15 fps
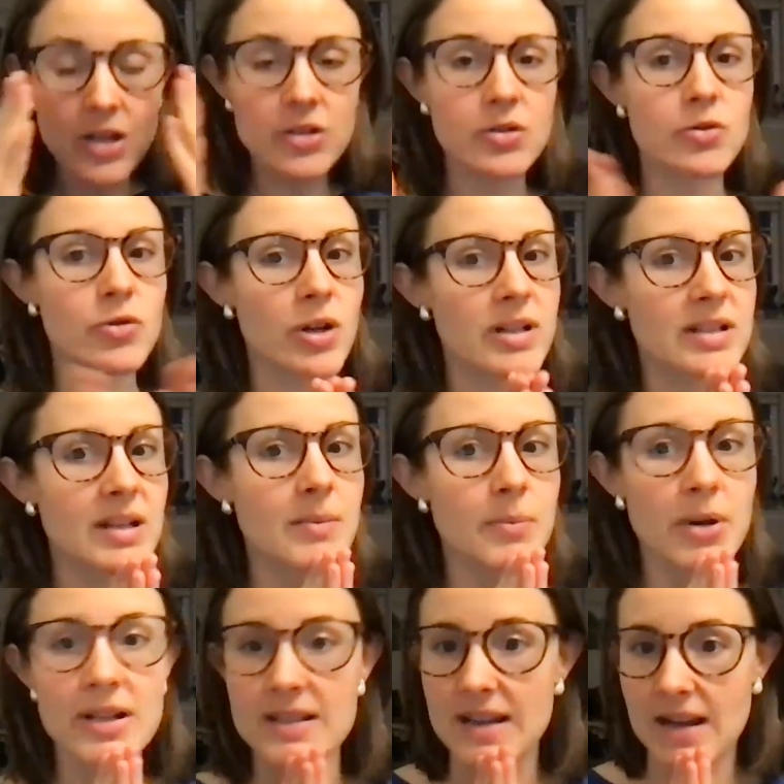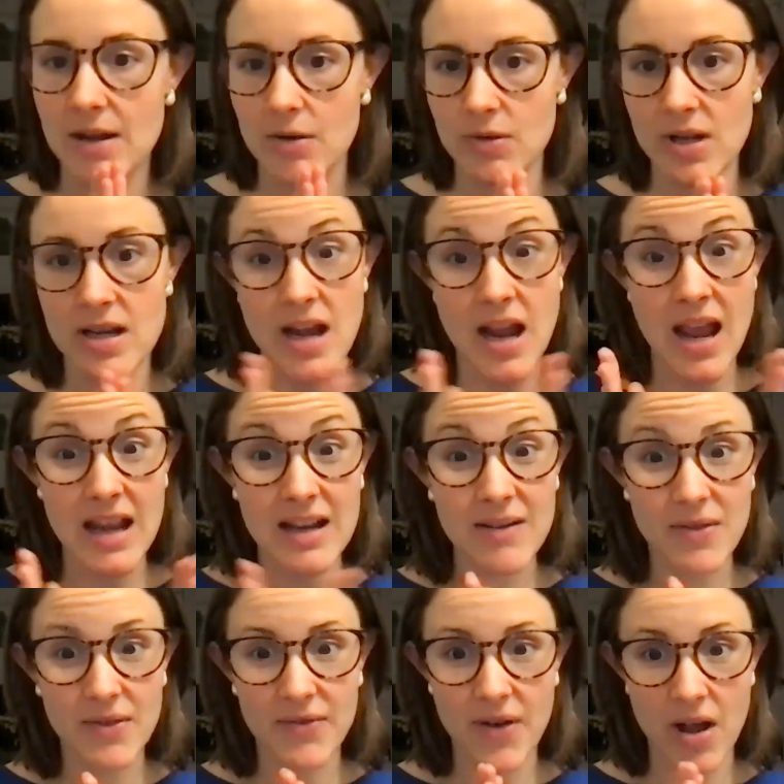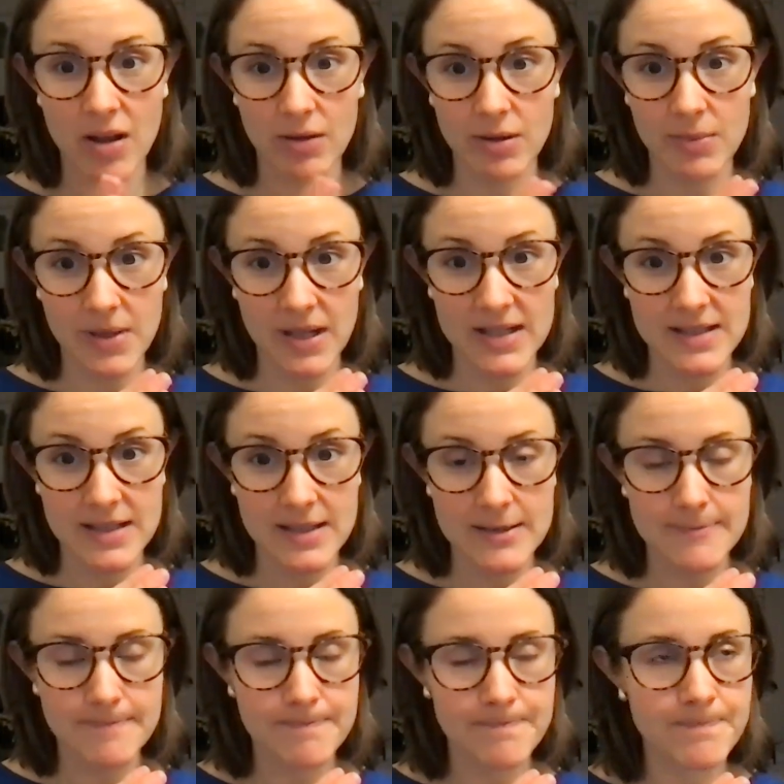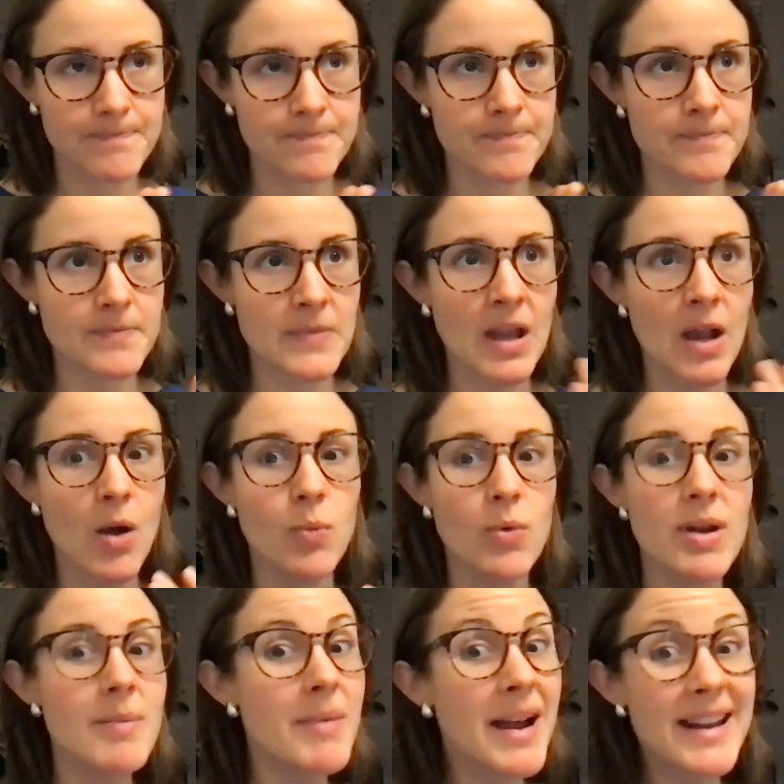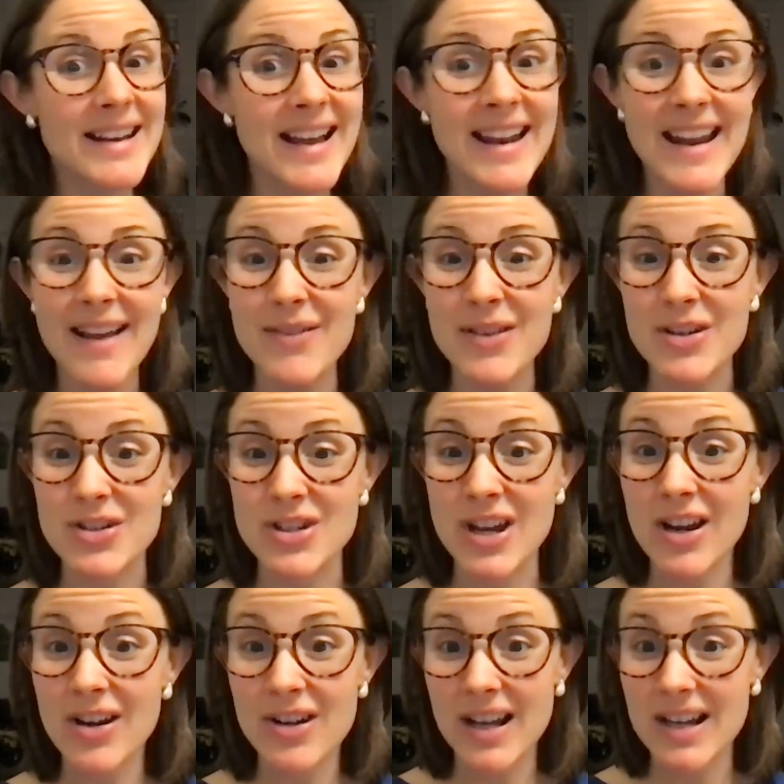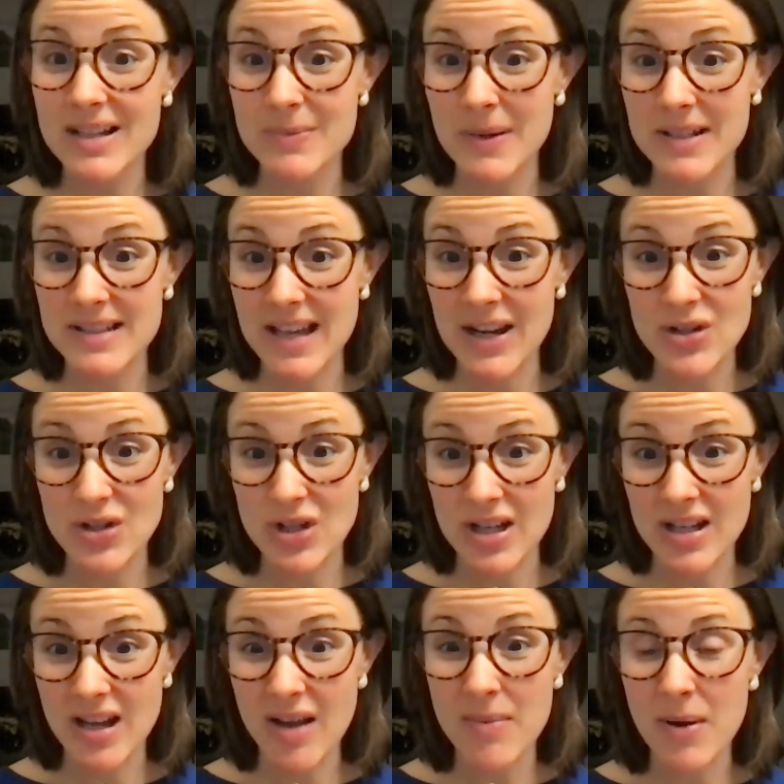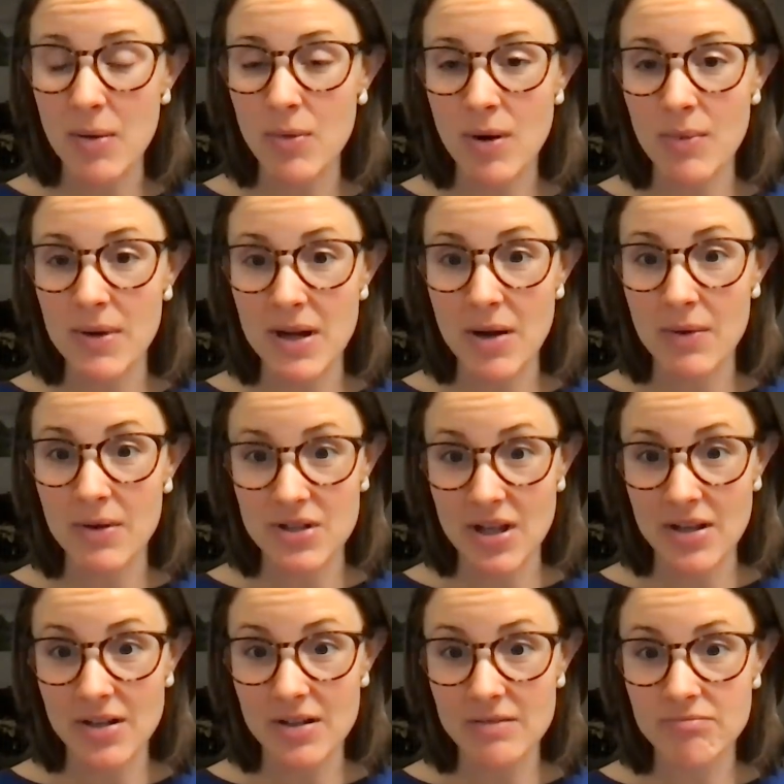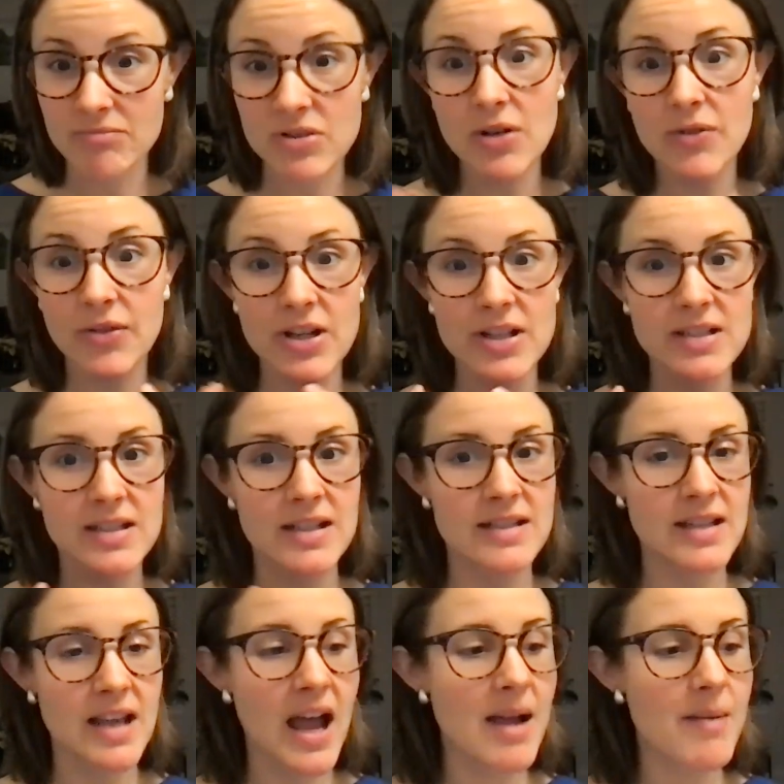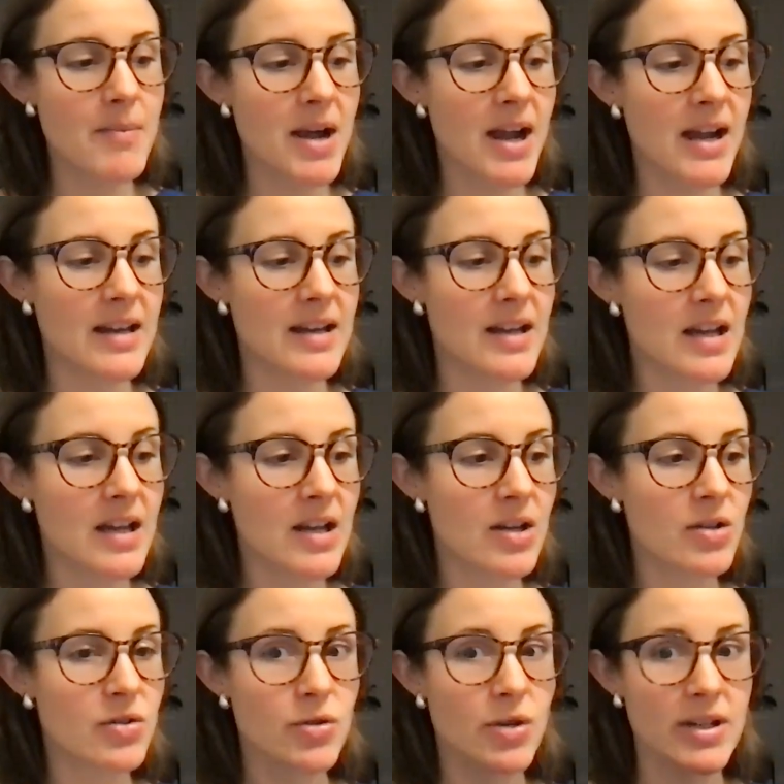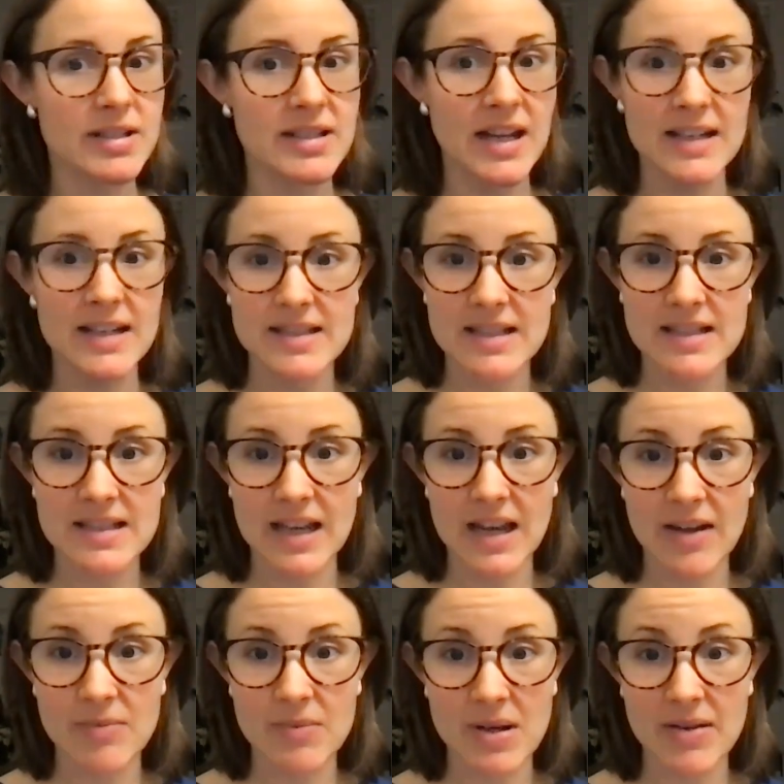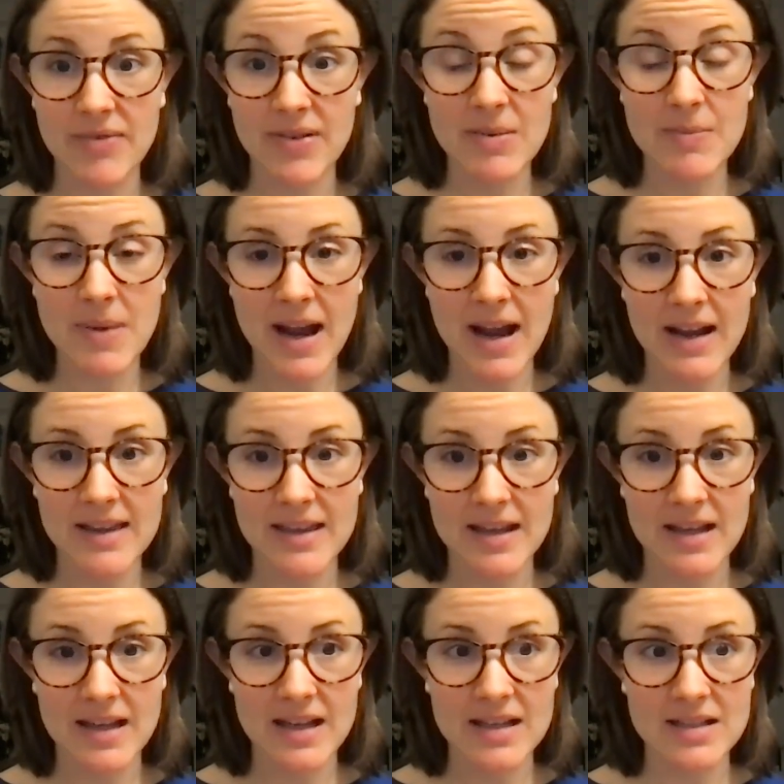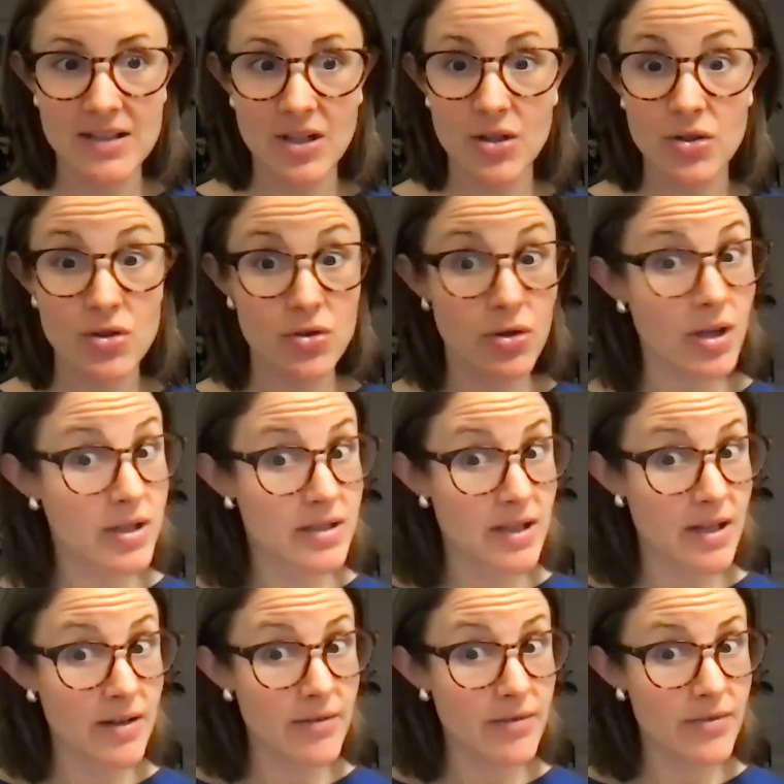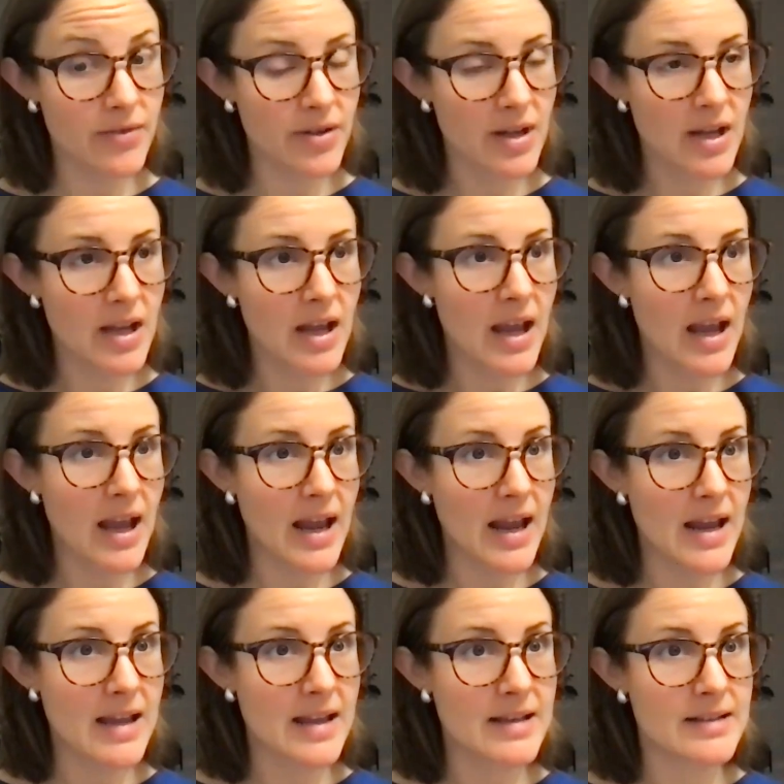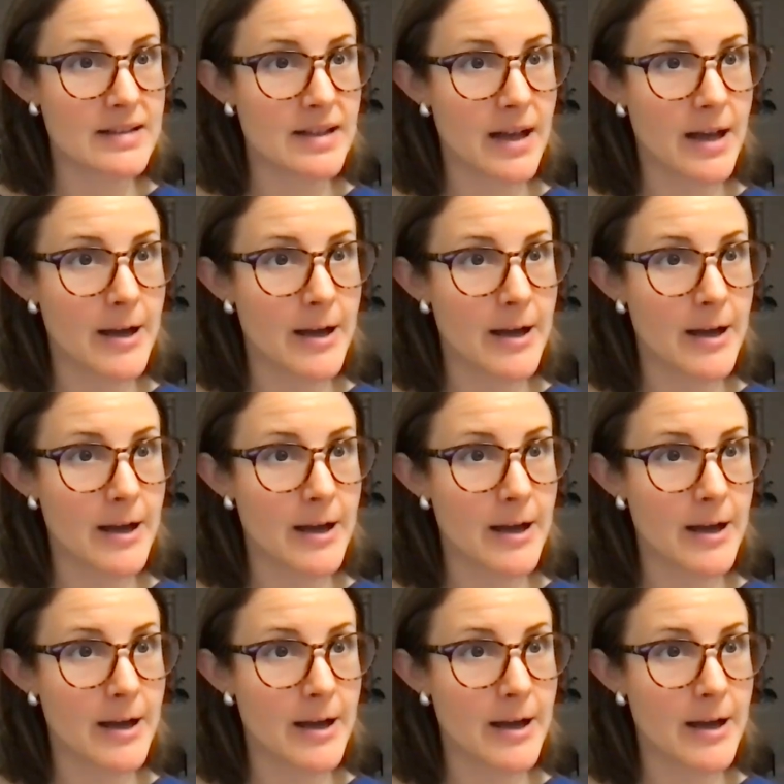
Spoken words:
So trust can break down in any of the following places. We might not have the shared expectation about what we owe each other. So for instance, I might trust Nancy to give me feedback that is constructive and